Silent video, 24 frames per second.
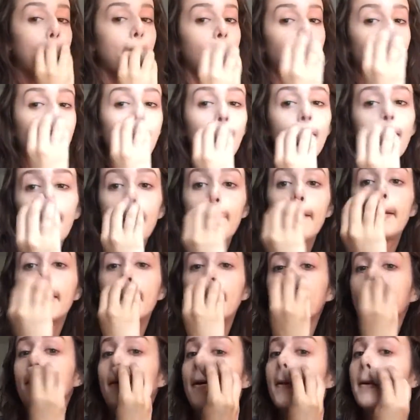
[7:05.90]
so you
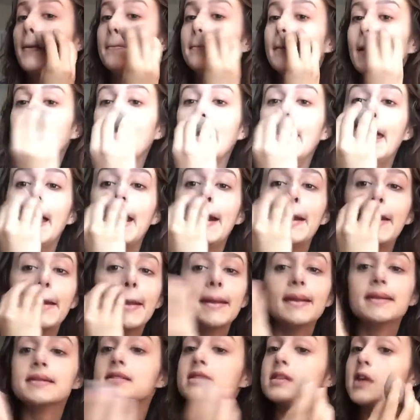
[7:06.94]
just want to blend
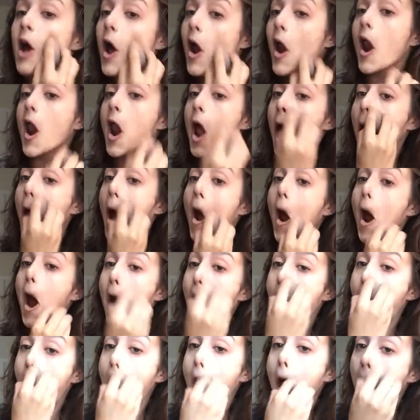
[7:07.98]
this in.
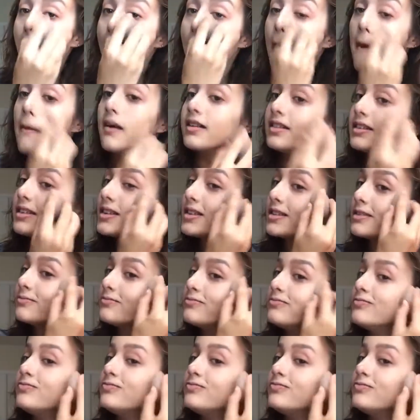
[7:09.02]
Like,